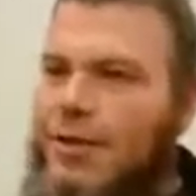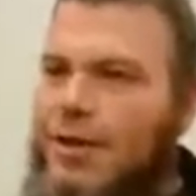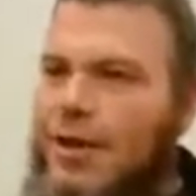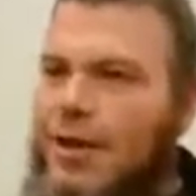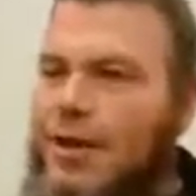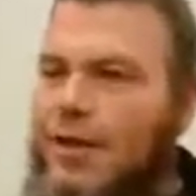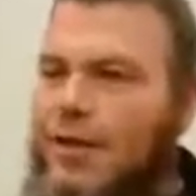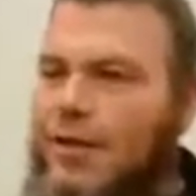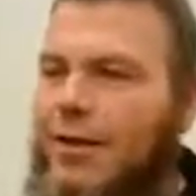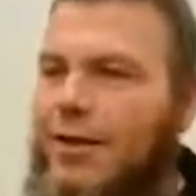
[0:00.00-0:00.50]

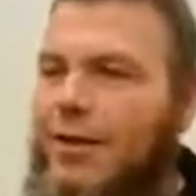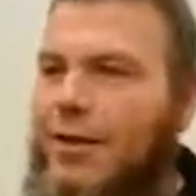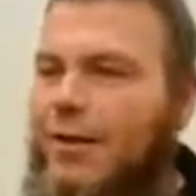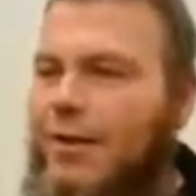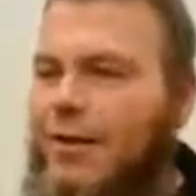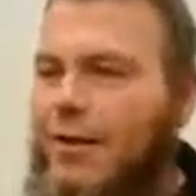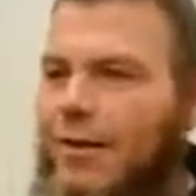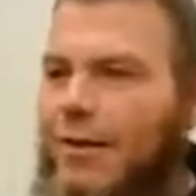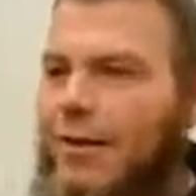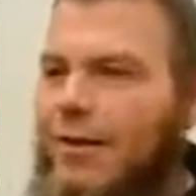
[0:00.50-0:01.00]
mashallah,
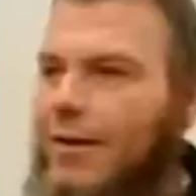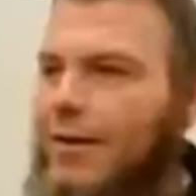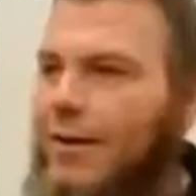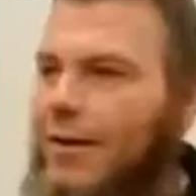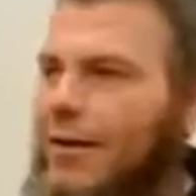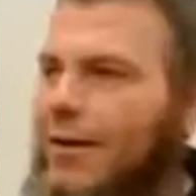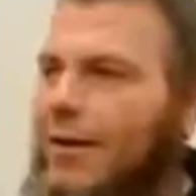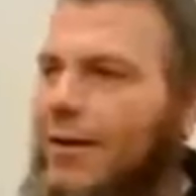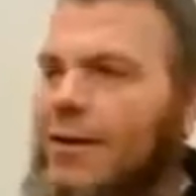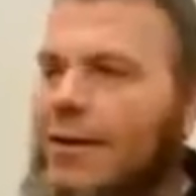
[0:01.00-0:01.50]

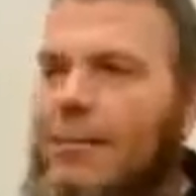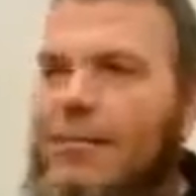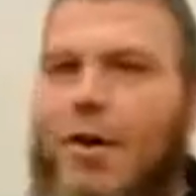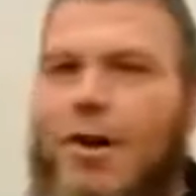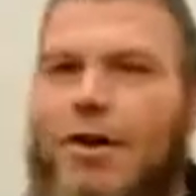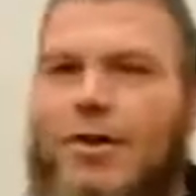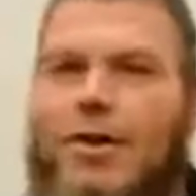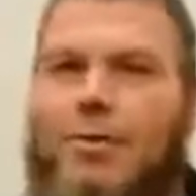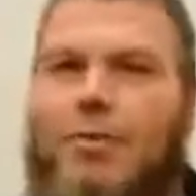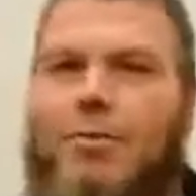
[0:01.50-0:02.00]
the
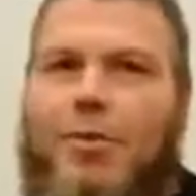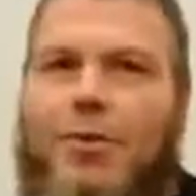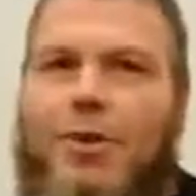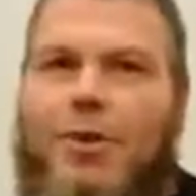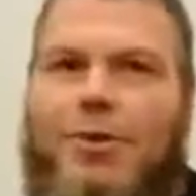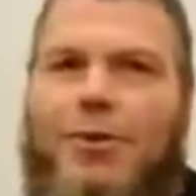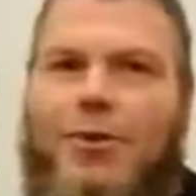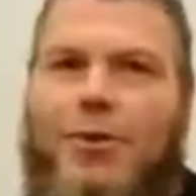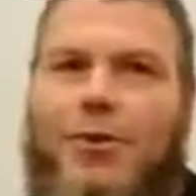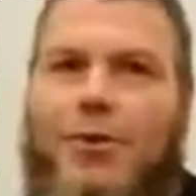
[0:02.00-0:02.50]
mosque in
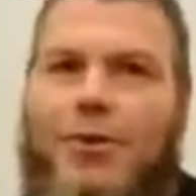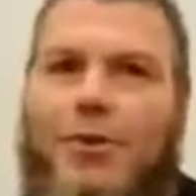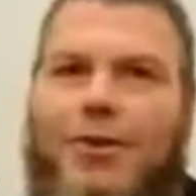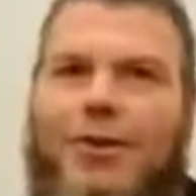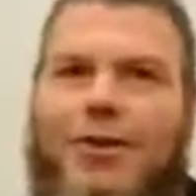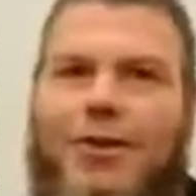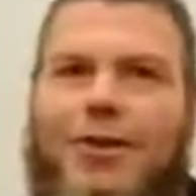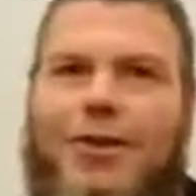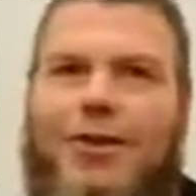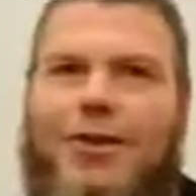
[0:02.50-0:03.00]
Prince
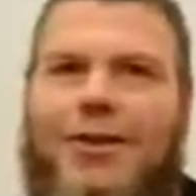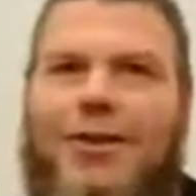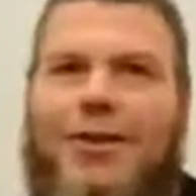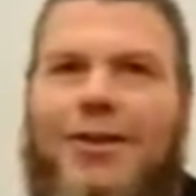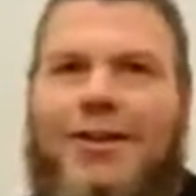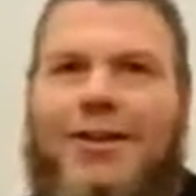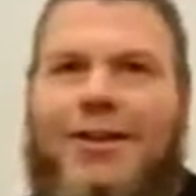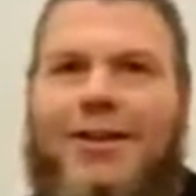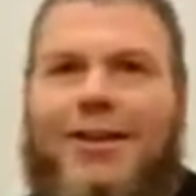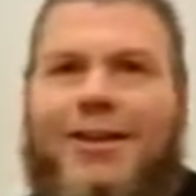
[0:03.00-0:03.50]
George,
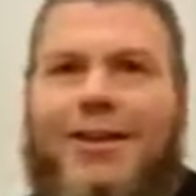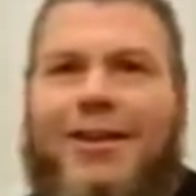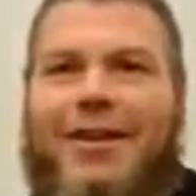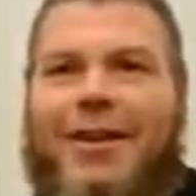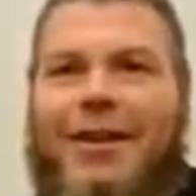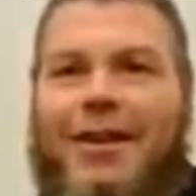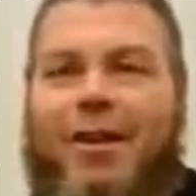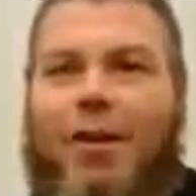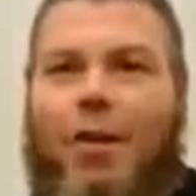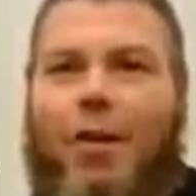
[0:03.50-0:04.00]

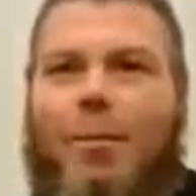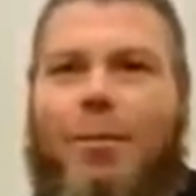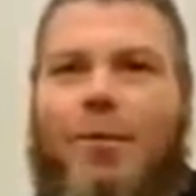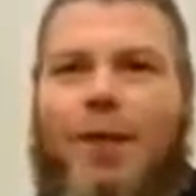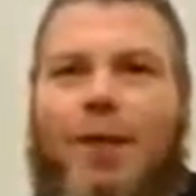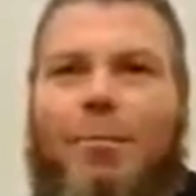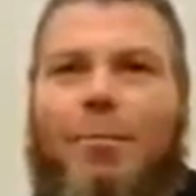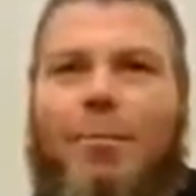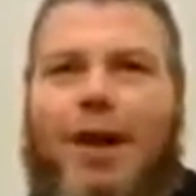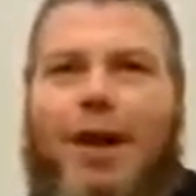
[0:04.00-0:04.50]
it
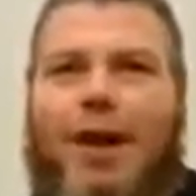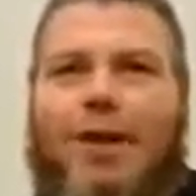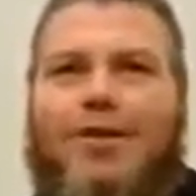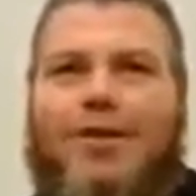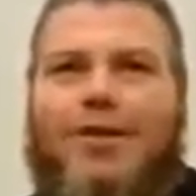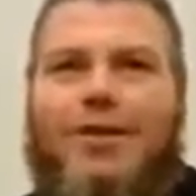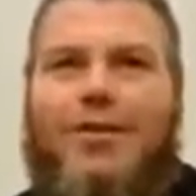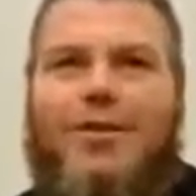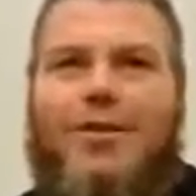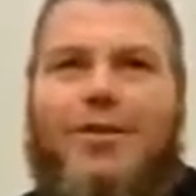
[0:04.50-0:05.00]
opened up
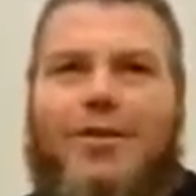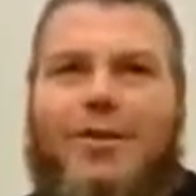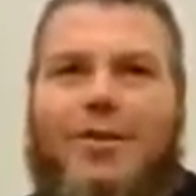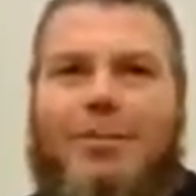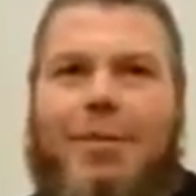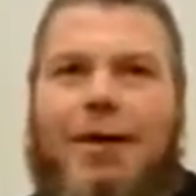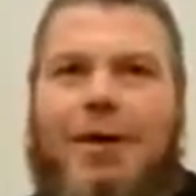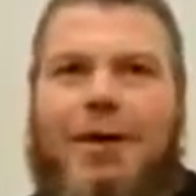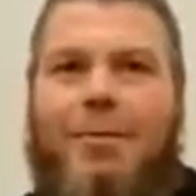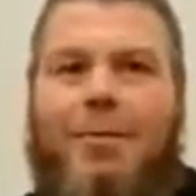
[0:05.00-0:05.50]
last year in
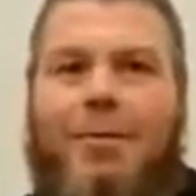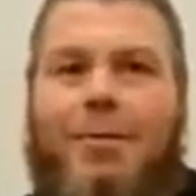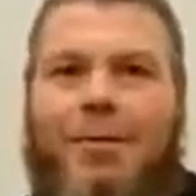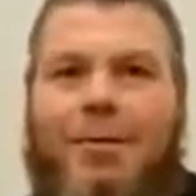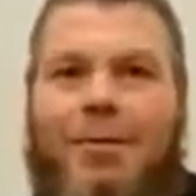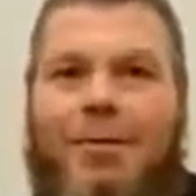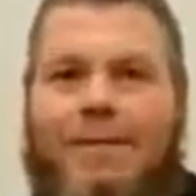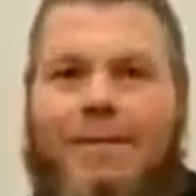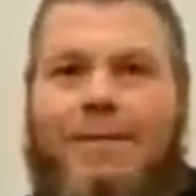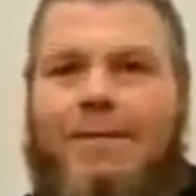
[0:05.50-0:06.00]
September,
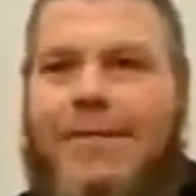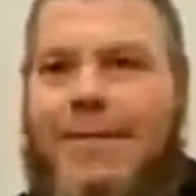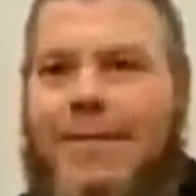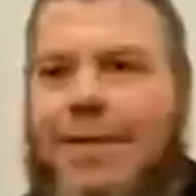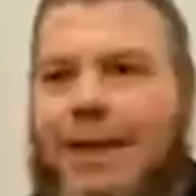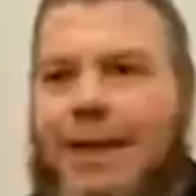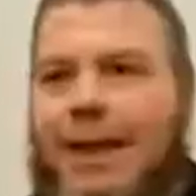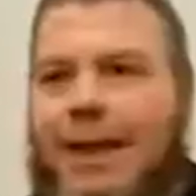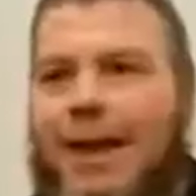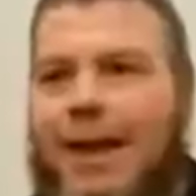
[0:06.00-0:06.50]

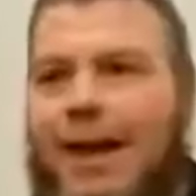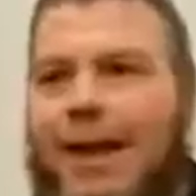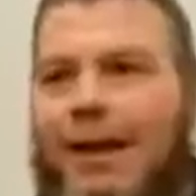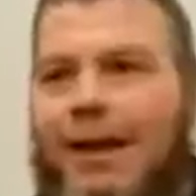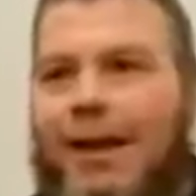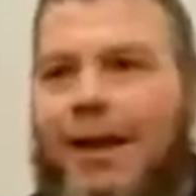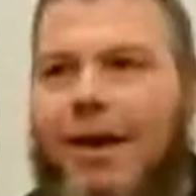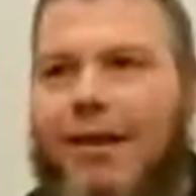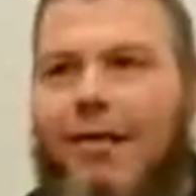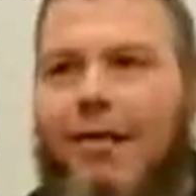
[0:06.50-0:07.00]

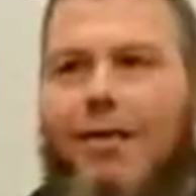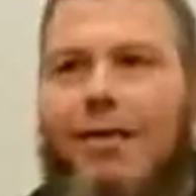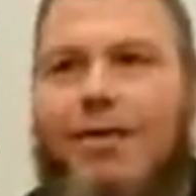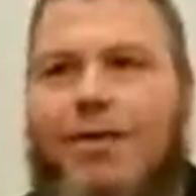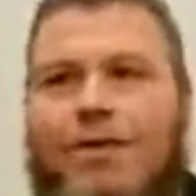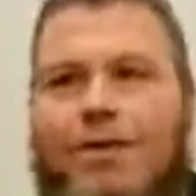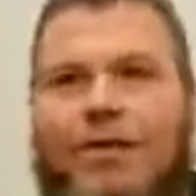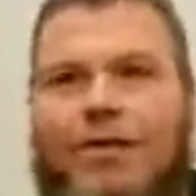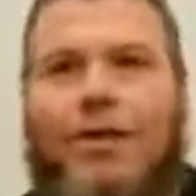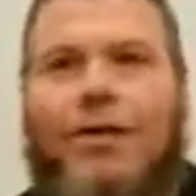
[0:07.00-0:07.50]
and I
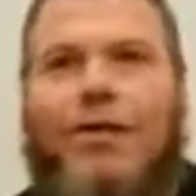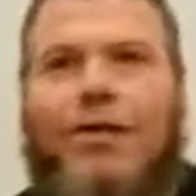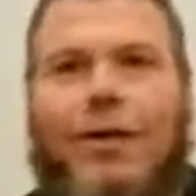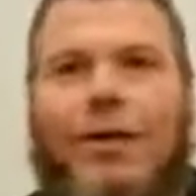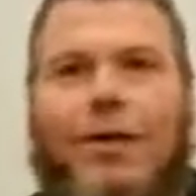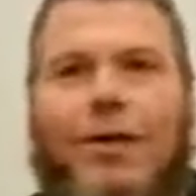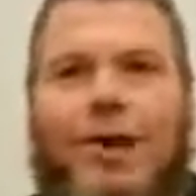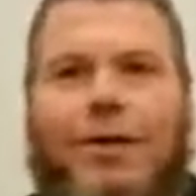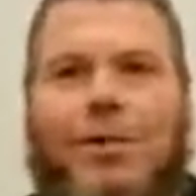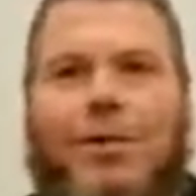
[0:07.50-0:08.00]
really
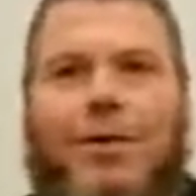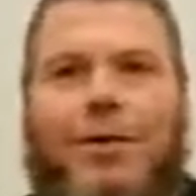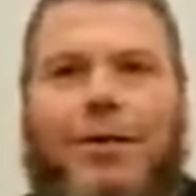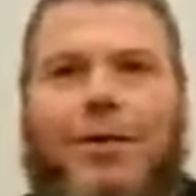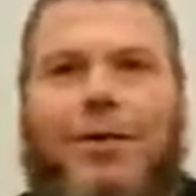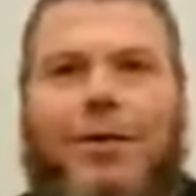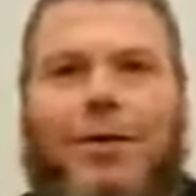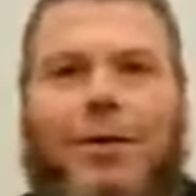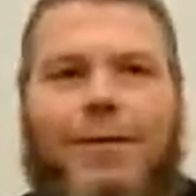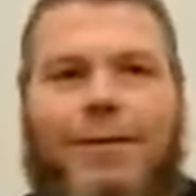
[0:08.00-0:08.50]
struggled to come
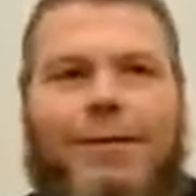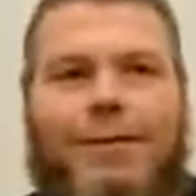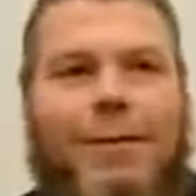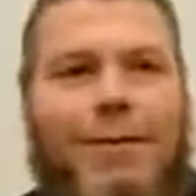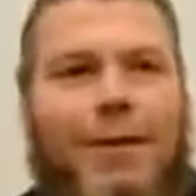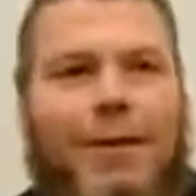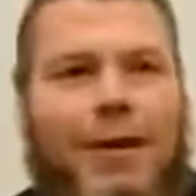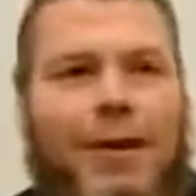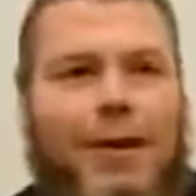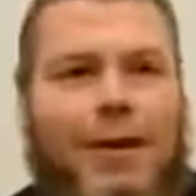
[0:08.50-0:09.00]
here.
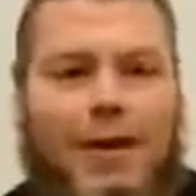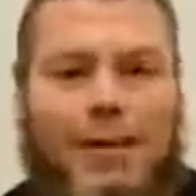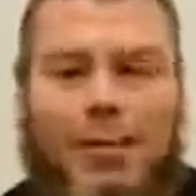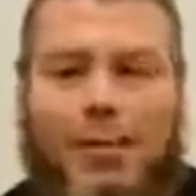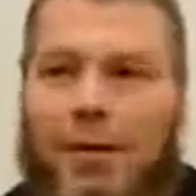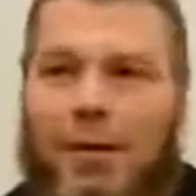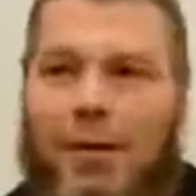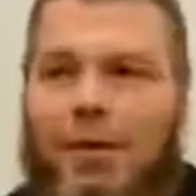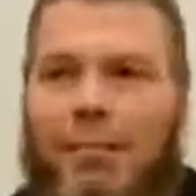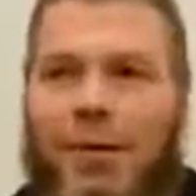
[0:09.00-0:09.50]

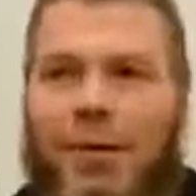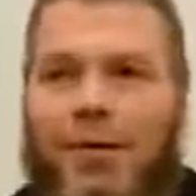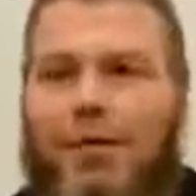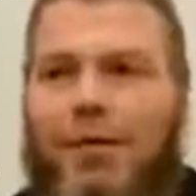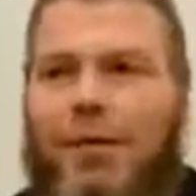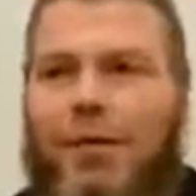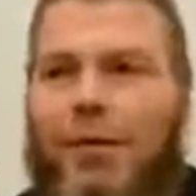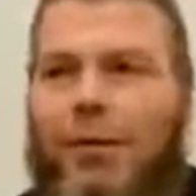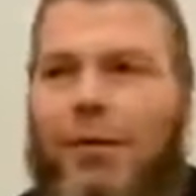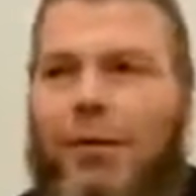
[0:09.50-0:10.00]
And about a
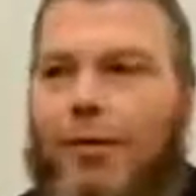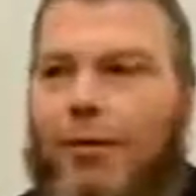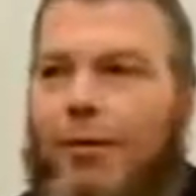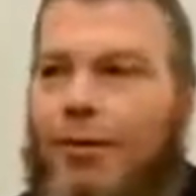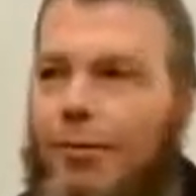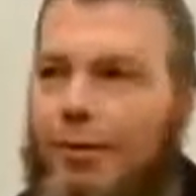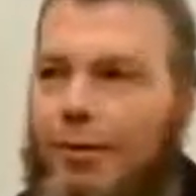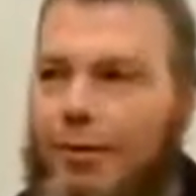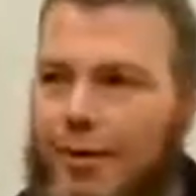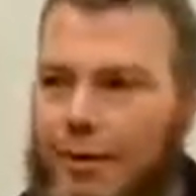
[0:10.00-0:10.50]
month ago
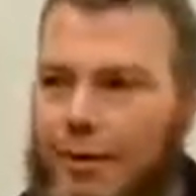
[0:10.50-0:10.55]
